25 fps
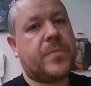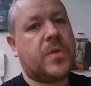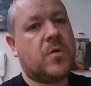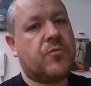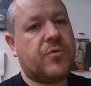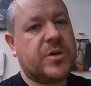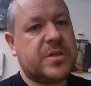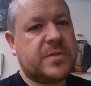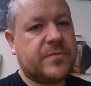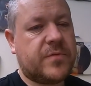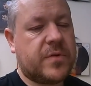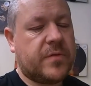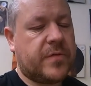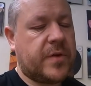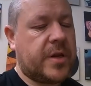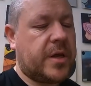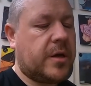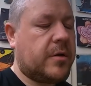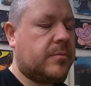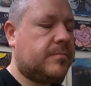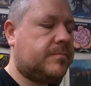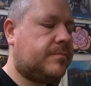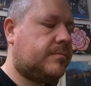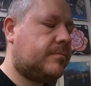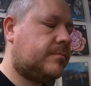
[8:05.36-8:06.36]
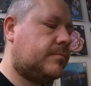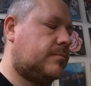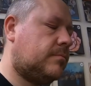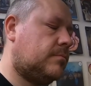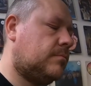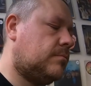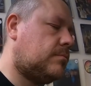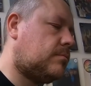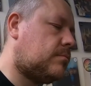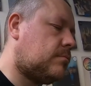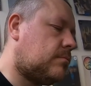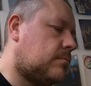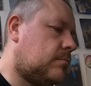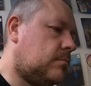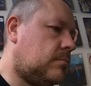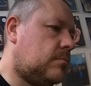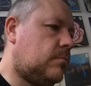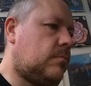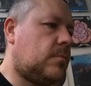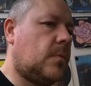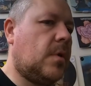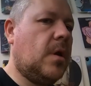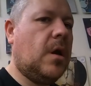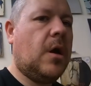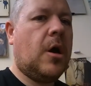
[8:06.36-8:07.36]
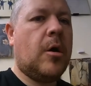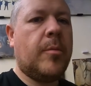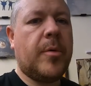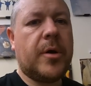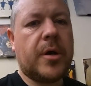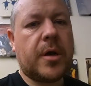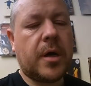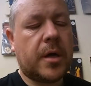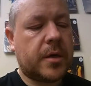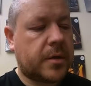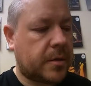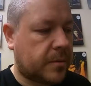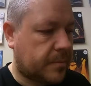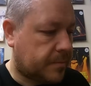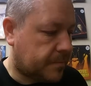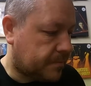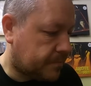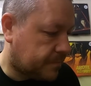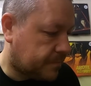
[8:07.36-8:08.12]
the reason for the video. Oh my God.